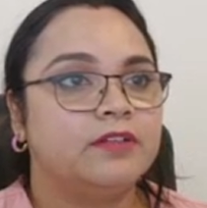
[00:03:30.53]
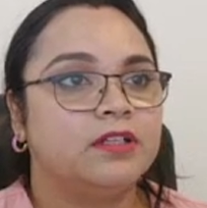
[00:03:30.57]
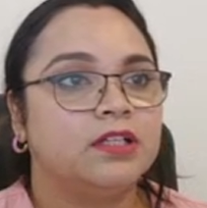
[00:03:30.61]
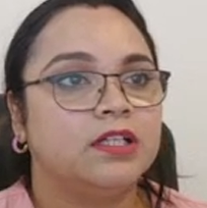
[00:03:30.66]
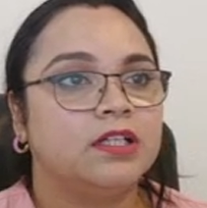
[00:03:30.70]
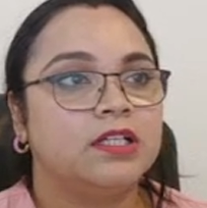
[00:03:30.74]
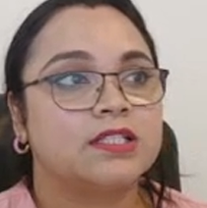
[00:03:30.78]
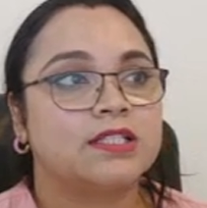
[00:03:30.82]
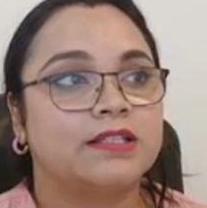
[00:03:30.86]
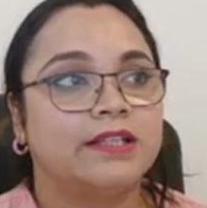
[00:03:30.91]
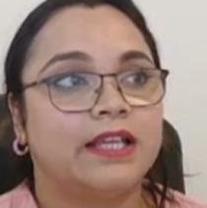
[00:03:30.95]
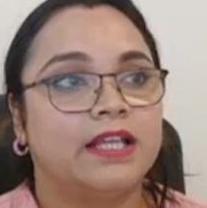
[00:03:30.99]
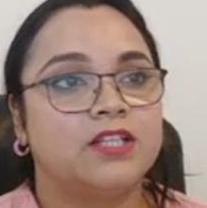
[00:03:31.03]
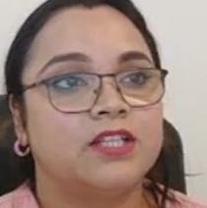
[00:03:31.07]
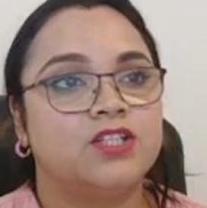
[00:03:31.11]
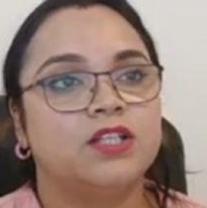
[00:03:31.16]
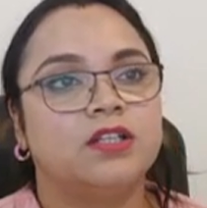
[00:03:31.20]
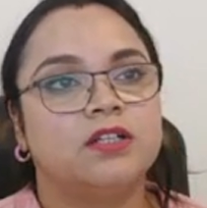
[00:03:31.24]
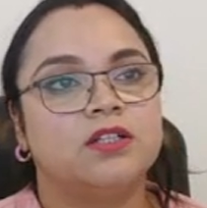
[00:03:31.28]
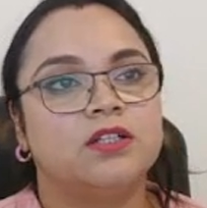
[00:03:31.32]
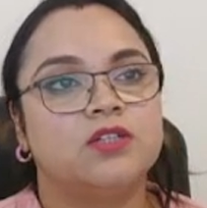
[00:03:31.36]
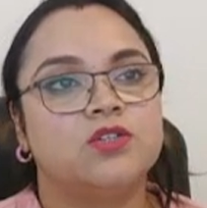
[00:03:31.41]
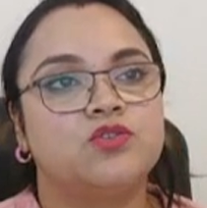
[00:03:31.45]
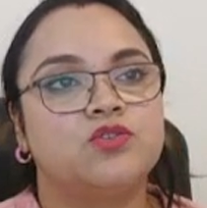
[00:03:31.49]
snatching
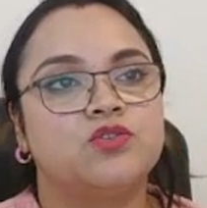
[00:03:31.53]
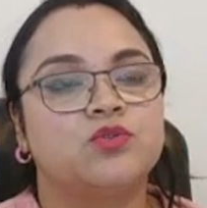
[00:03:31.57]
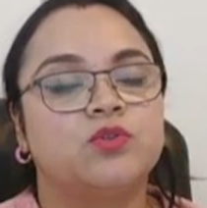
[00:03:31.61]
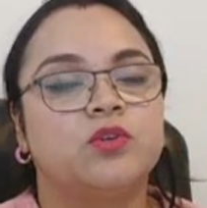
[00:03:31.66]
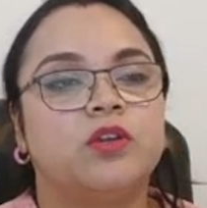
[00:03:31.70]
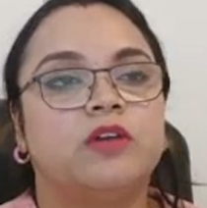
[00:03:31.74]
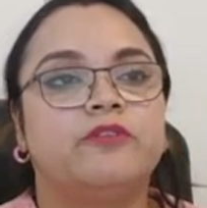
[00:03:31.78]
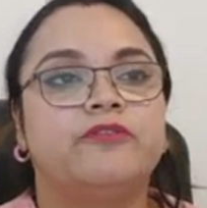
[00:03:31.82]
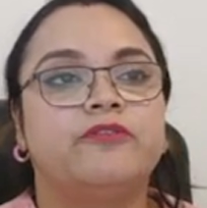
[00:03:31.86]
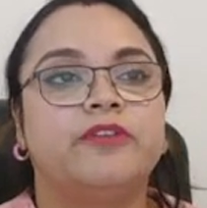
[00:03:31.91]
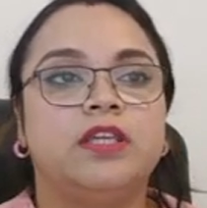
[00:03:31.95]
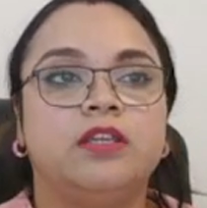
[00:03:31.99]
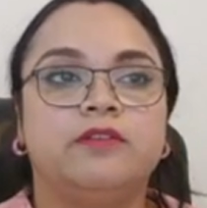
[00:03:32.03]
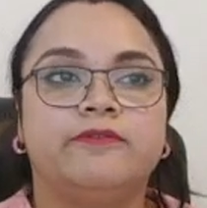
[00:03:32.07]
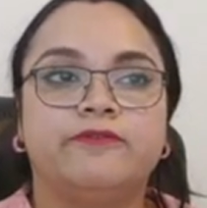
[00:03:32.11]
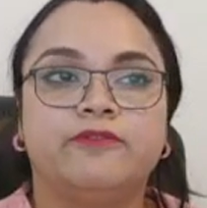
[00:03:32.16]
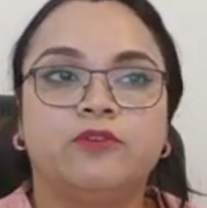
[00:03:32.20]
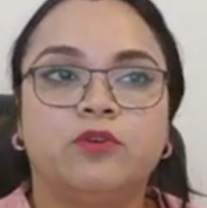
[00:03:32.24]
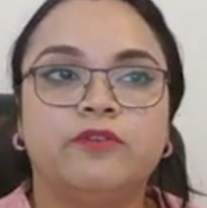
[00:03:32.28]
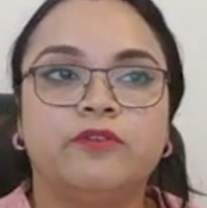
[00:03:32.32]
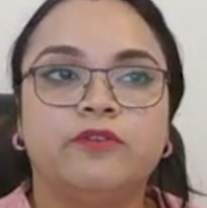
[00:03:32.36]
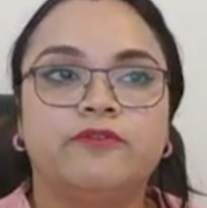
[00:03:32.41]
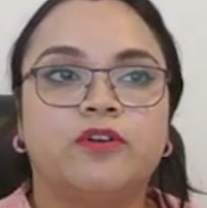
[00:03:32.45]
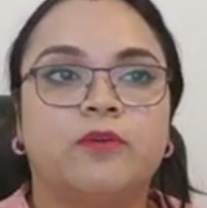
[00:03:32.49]
control of
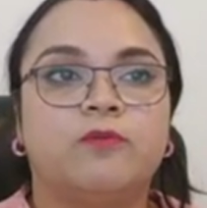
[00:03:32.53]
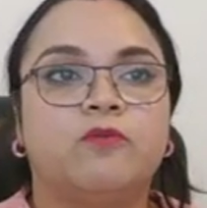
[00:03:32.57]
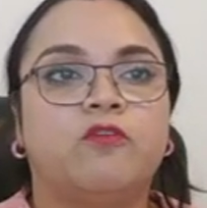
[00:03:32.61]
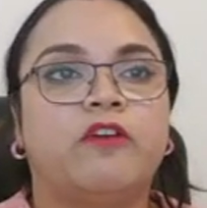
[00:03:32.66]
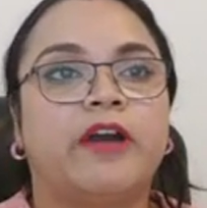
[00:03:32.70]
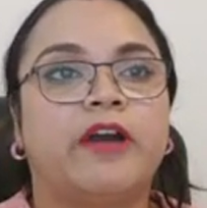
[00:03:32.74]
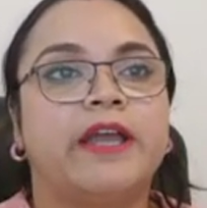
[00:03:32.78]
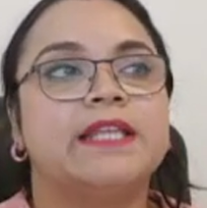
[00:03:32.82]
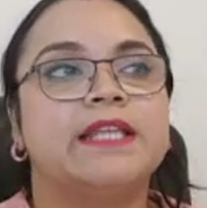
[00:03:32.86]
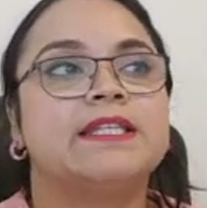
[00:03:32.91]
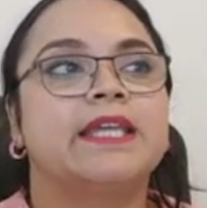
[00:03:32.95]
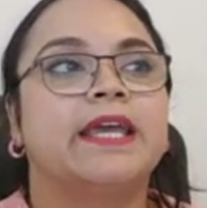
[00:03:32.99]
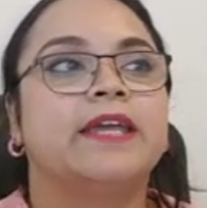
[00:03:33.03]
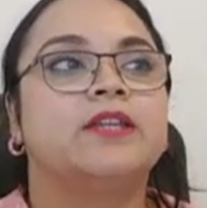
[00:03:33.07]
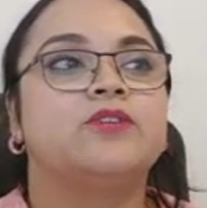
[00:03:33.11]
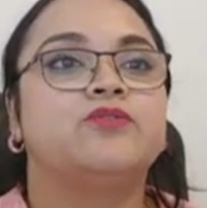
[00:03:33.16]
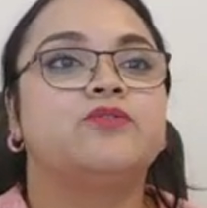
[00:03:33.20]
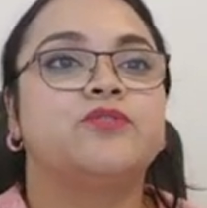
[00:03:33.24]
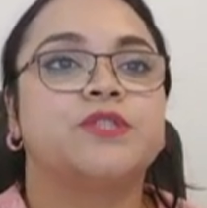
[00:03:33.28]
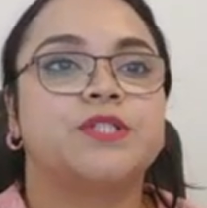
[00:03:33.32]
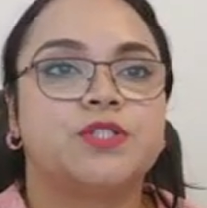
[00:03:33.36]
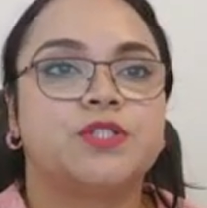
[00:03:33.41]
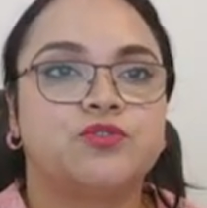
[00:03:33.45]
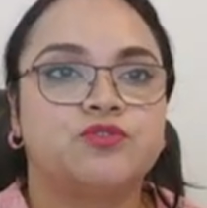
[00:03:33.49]
e4 from white and
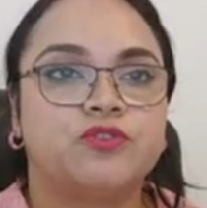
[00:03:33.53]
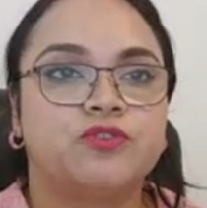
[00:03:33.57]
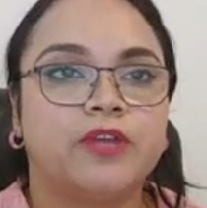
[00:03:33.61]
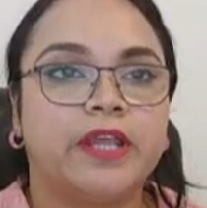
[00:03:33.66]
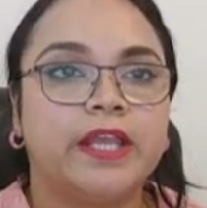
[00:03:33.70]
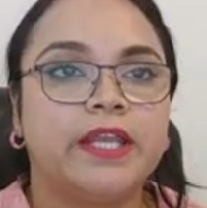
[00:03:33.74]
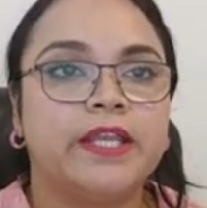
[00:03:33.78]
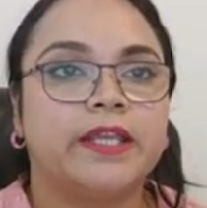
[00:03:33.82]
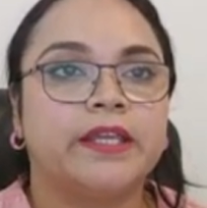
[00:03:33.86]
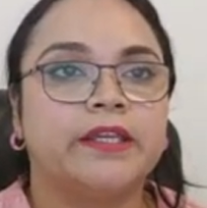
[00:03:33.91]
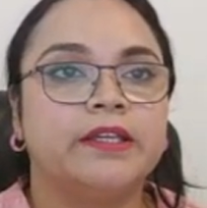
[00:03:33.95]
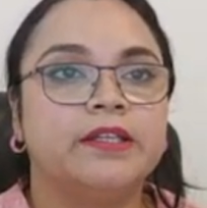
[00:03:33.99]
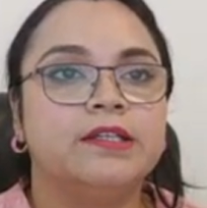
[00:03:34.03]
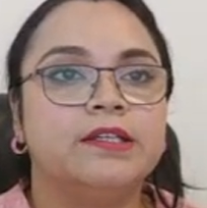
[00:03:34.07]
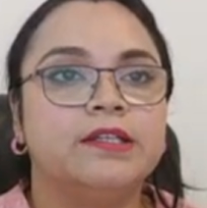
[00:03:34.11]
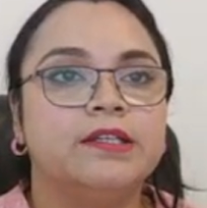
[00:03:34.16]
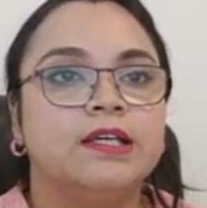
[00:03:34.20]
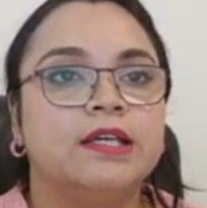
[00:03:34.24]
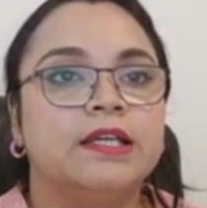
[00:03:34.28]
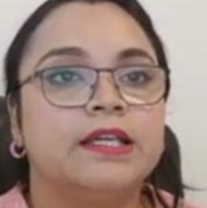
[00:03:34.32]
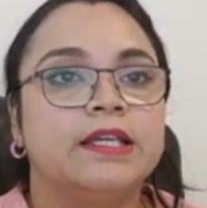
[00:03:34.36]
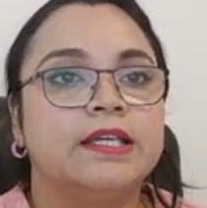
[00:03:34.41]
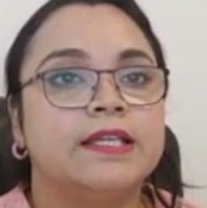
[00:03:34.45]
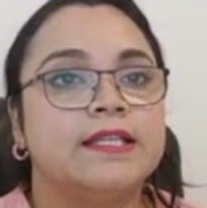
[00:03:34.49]
restraining
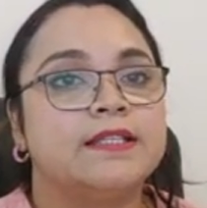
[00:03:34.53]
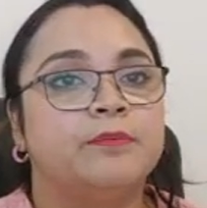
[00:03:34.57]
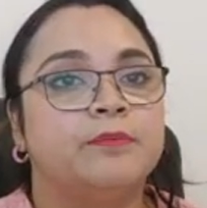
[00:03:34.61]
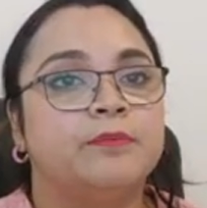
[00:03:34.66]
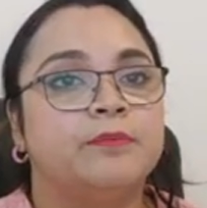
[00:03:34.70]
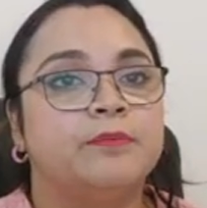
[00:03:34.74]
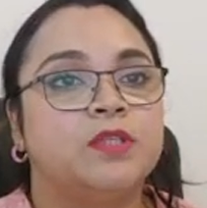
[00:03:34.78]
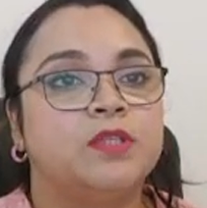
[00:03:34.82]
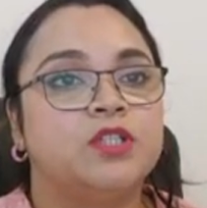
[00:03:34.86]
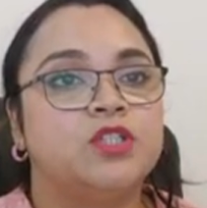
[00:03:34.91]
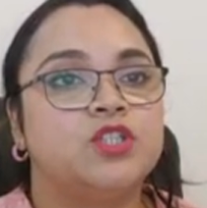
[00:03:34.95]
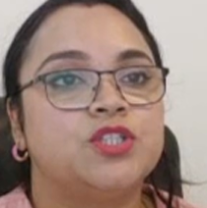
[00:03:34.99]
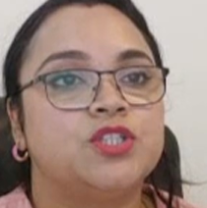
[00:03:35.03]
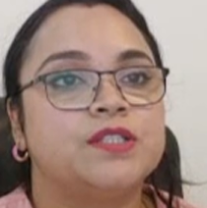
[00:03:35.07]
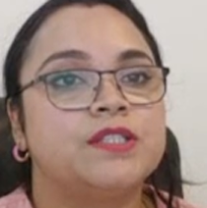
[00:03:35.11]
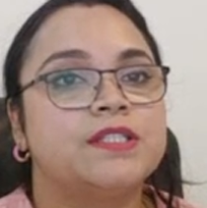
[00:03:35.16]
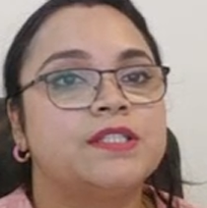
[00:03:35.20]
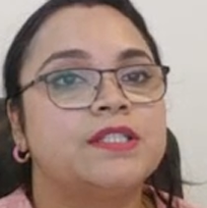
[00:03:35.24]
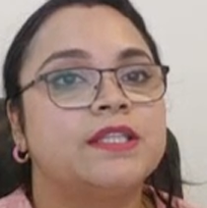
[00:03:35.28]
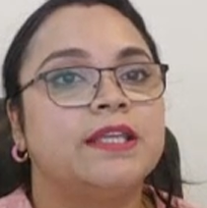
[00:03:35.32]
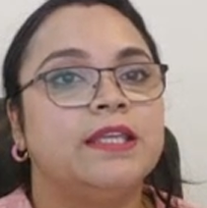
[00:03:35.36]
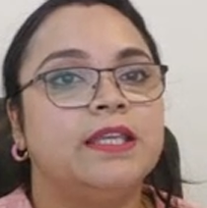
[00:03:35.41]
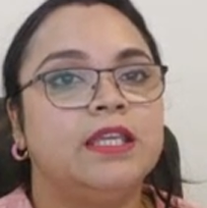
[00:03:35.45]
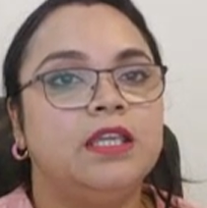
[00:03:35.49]
his
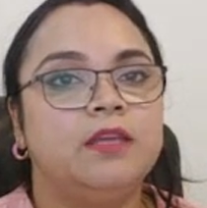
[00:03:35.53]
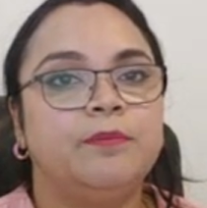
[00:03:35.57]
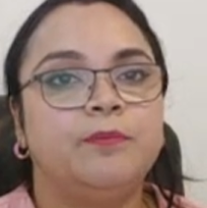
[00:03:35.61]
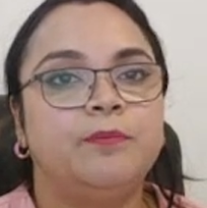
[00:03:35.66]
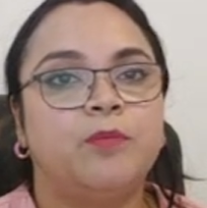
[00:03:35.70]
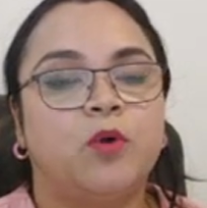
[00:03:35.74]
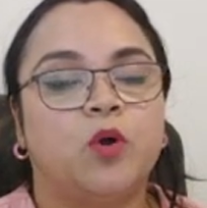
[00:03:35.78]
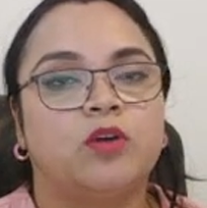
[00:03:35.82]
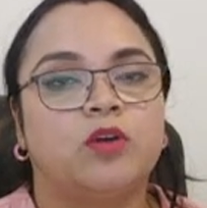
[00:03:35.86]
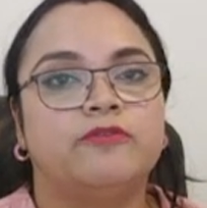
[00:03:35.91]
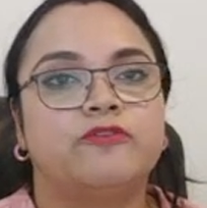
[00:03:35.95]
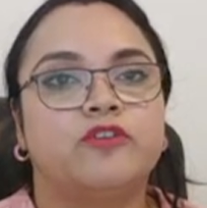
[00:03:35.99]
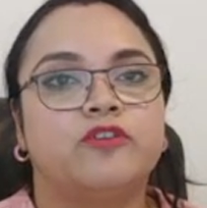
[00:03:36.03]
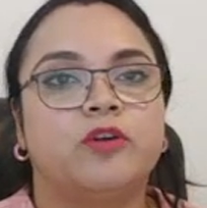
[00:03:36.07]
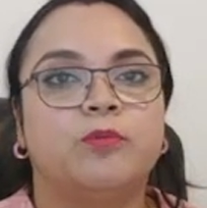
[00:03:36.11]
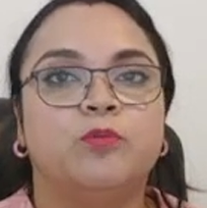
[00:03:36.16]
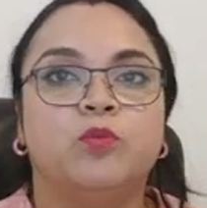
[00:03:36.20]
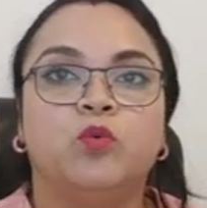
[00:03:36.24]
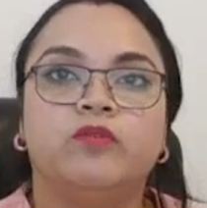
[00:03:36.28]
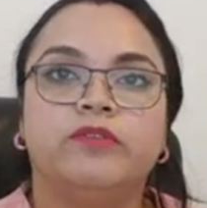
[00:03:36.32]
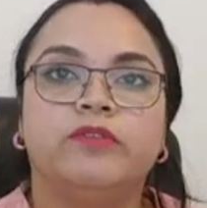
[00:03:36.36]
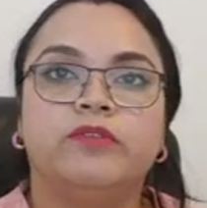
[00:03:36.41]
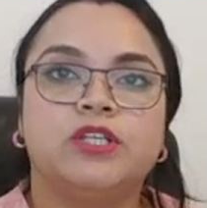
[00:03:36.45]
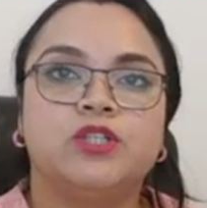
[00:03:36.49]
ambitious e-pawn from
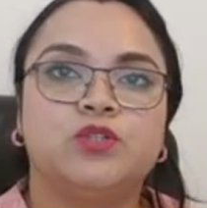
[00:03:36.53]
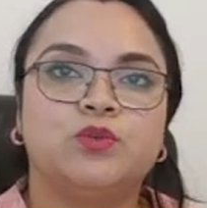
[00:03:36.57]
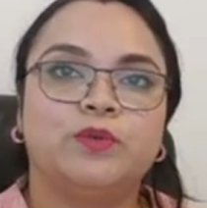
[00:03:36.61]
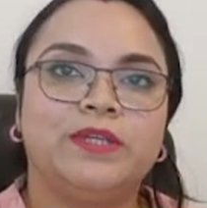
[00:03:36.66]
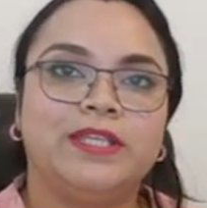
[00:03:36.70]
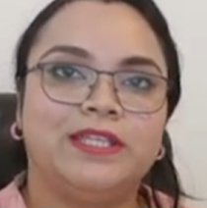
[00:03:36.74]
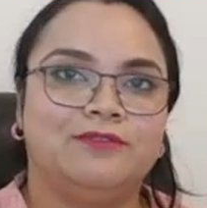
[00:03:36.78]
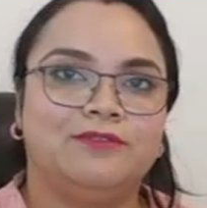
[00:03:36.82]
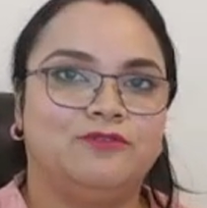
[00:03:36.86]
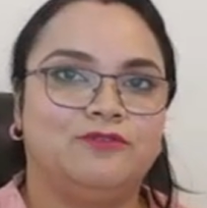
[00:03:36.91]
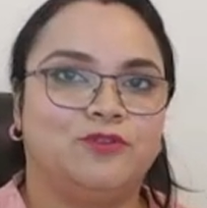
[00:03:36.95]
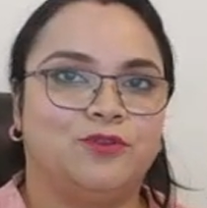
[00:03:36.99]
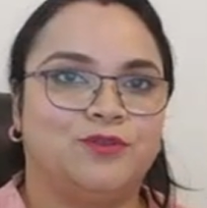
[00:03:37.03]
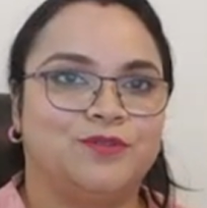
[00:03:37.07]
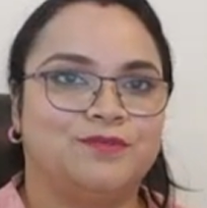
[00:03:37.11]
moving to e4.